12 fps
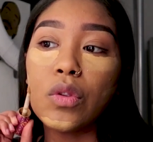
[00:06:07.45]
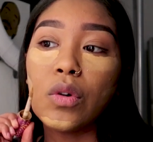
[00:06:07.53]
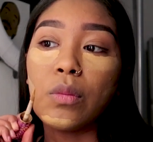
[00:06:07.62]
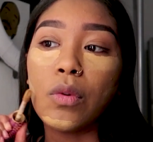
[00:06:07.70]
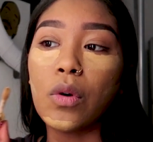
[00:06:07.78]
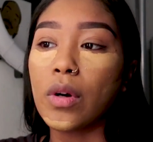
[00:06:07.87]

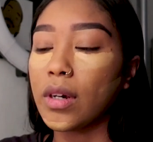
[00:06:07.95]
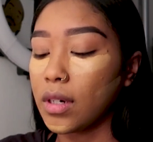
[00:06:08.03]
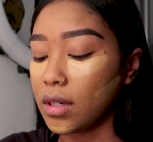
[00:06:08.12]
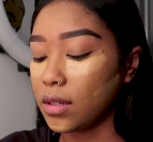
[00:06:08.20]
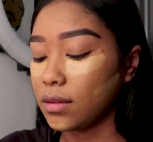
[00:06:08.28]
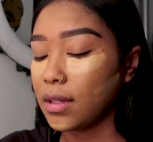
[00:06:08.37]
the
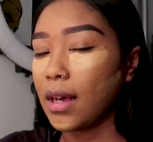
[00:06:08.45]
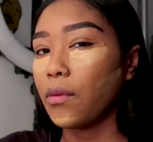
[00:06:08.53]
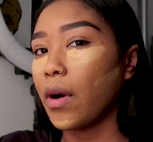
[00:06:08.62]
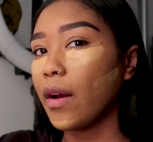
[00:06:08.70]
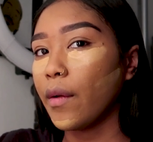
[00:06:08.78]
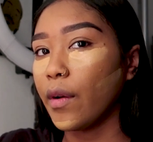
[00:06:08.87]
more,
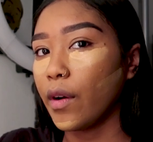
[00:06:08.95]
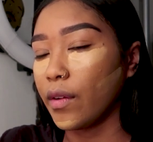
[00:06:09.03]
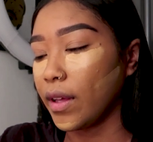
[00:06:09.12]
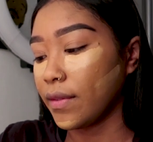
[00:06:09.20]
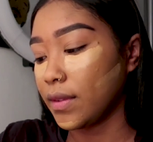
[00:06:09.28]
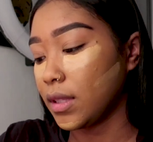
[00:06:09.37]
well, I don't know
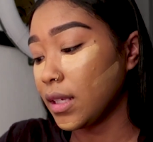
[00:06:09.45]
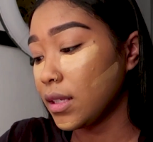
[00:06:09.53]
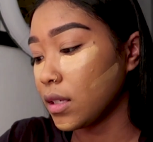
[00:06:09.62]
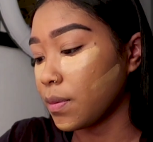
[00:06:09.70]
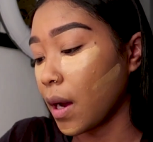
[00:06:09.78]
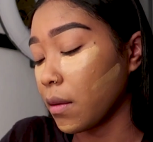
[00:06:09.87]
if
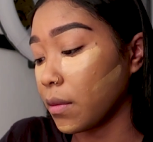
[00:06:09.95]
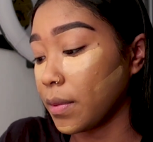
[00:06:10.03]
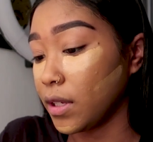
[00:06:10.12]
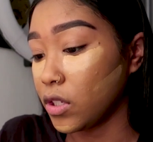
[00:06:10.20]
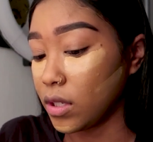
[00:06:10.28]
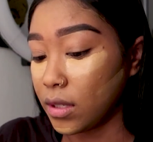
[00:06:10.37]
this is
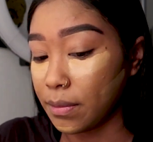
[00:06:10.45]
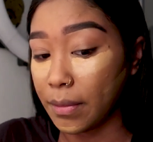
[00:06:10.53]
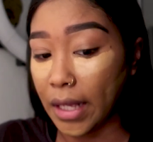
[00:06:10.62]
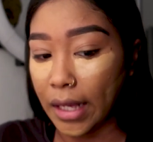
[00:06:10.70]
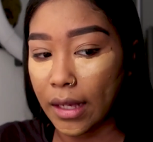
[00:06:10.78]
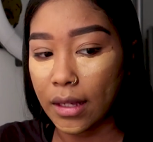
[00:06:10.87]
probably just
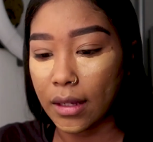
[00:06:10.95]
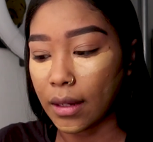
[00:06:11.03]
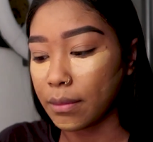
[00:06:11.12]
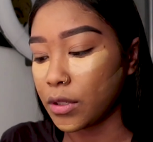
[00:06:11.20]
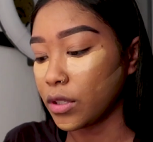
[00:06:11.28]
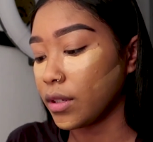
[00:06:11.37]
me.
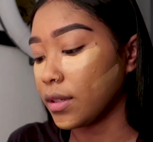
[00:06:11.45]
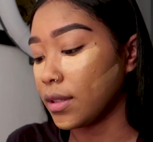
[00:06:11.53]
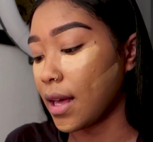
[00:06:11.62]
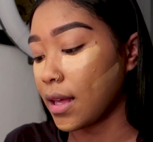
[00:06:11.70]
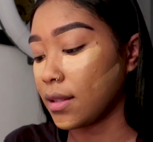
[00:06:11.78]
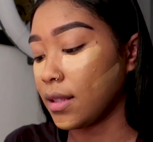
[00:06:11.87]
I'm sure
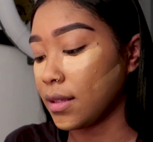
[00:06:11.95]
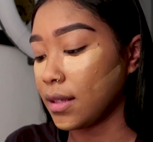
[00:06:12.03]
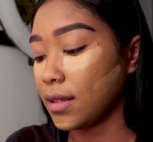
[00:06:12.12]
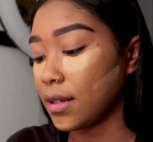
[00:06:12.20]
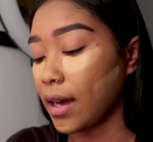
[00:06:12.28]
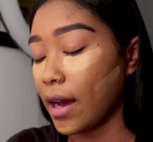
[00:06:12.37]
that this
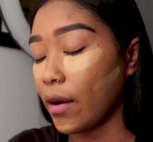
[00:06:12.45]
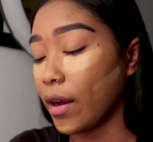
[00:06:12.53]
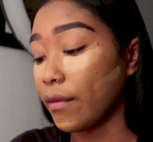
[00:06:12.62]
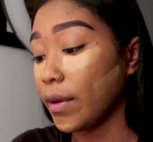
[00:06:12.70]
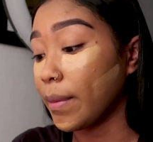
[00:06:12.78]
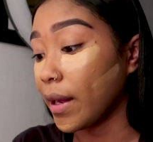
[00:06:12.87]
is not how
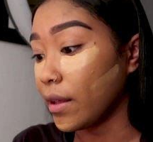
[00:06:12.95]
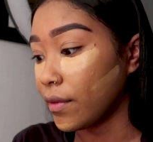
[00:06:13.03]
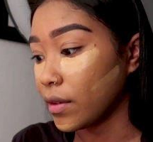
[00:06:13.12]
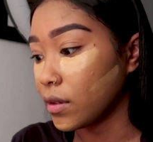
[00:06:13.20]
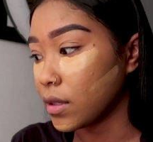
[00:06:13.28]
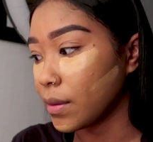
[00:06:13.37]
everybody
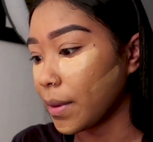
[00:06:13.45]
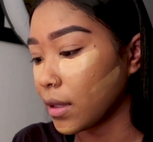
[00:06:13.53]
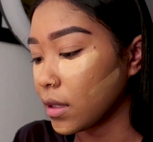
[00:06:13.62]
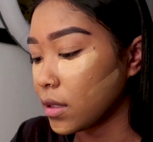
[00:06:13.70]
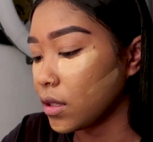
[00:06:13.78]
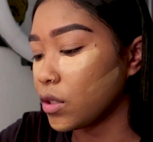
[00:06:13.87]
feels
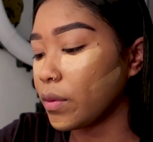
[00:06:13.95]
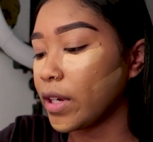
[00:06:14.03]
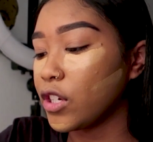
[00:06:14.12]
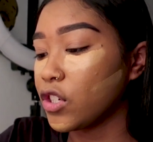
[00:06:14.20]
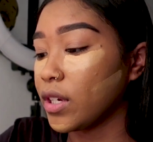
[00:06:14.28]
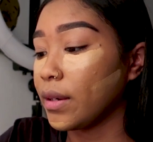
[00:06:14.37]
about the
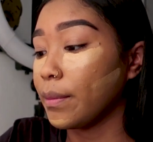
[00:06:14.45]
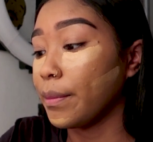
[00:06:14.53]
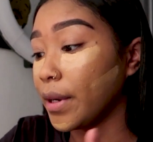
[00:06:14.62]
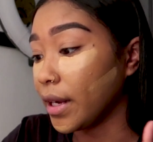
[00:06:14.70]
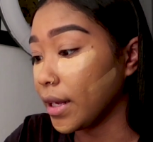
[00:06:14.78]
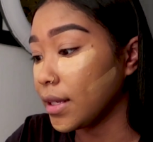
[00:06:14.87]
situation,
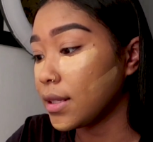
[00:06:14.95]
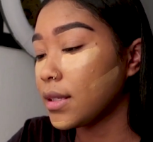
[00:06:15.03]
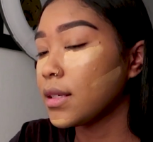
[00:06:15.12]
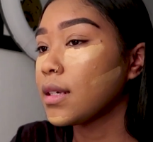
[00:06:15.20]
but